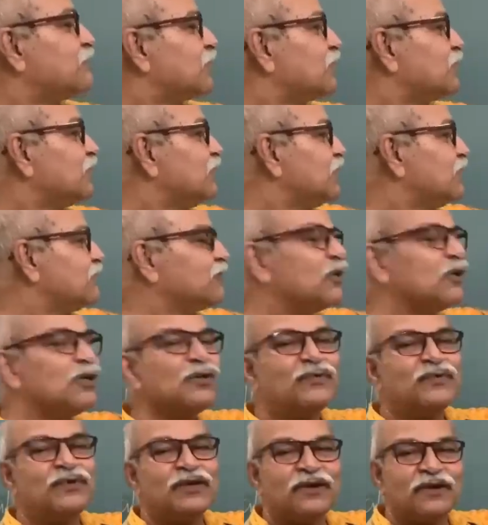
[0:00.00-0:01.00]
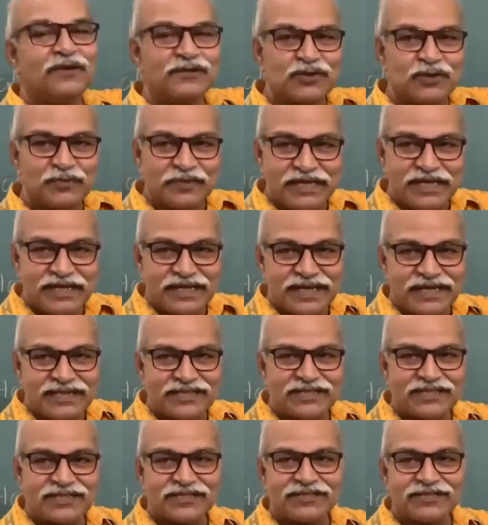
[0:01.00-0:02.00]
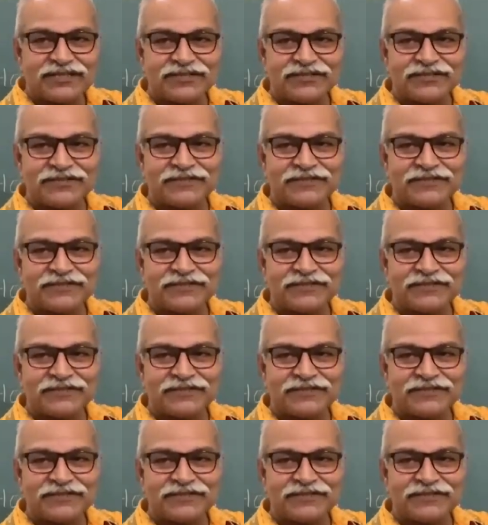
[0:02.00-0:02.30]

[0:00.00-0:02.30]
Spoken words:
per unit volume will also be less,